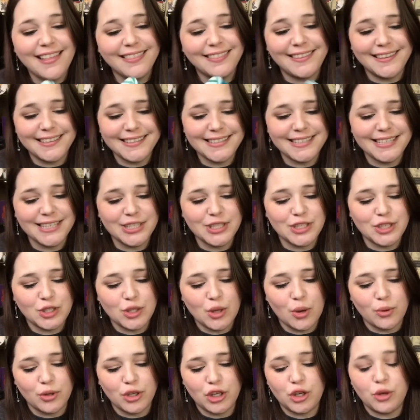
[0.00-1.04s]
This is
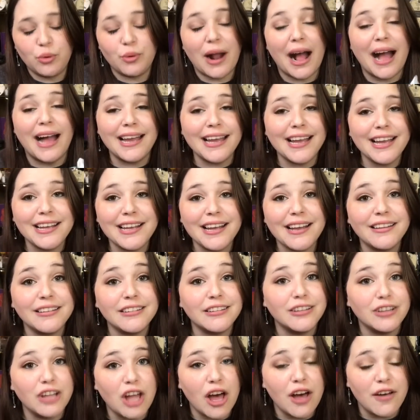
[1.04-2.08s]
so cute. I
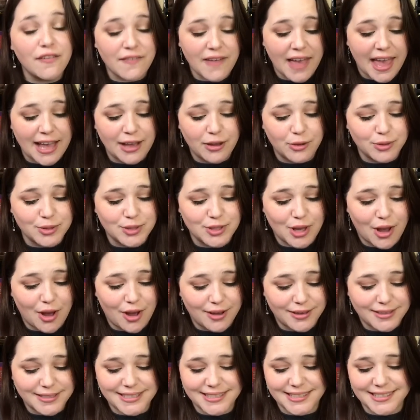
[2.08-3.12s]
love ankle
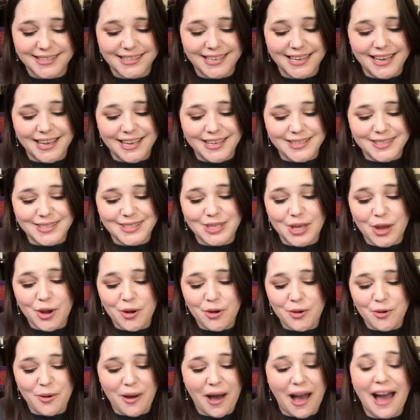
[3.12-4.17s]
socks.
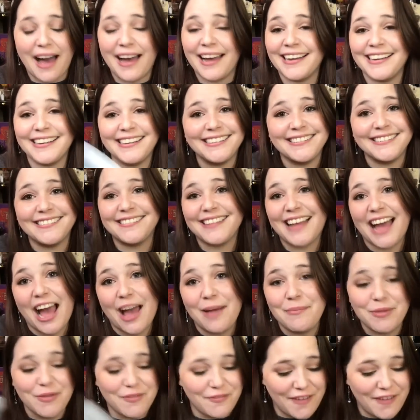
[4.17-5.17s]
So I'm a